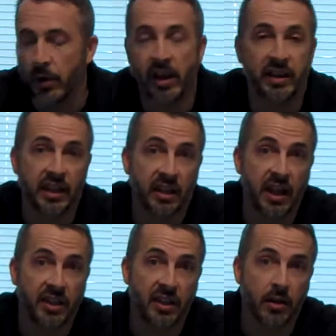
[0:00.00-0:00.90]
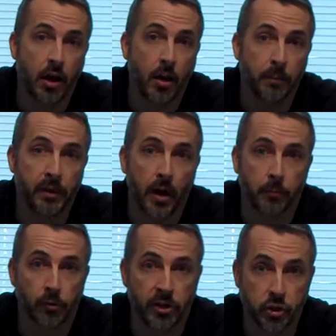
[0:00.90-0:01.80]
way I can get that thing up and
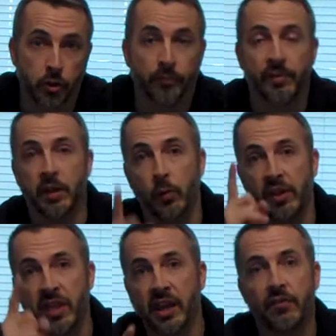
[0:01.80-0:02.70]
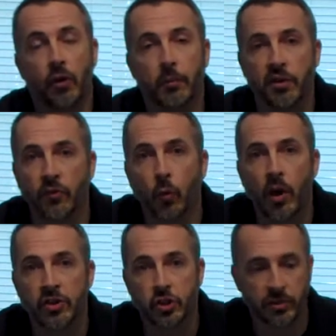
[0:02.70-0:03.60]
operational. Anyway, thank you very much for
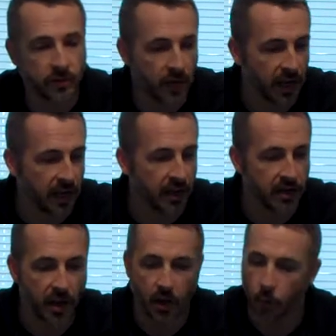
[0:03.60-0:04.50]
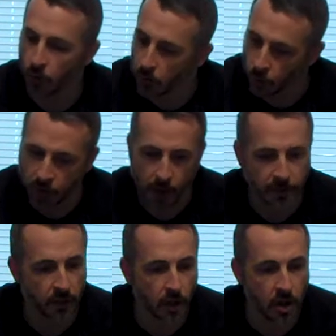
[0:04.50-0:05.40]
watching, and we're coming
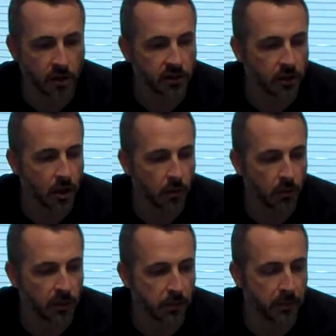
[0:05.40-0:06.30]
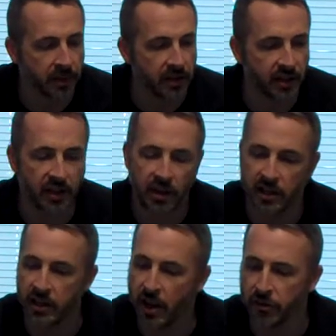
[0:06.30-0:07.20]
along, you know, a little bit. In
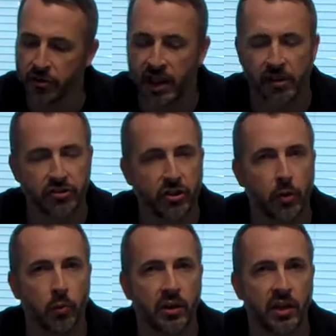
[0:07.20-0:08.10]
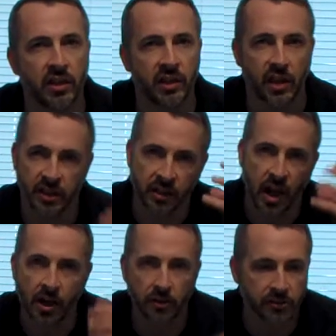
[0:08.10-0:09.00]
another day or so we'll get the
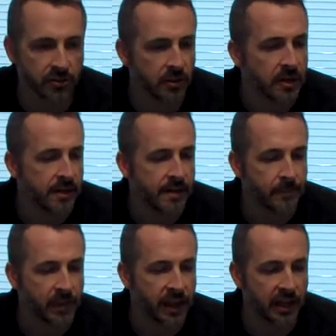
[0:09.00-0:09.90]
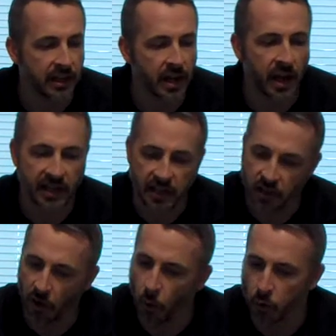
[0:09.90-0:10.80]
goggles, and I need
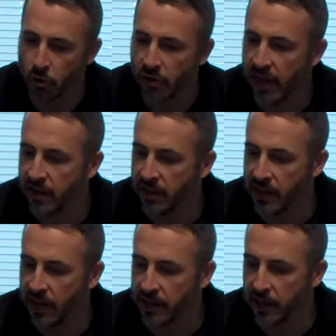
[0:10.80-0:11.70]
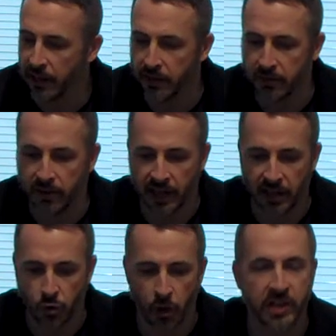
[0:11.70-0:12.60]
to order
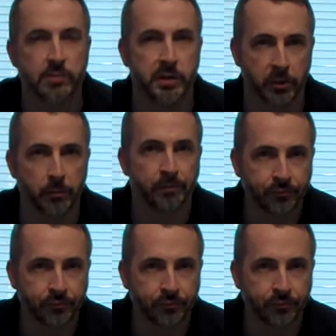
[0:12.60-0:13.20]
that transmitter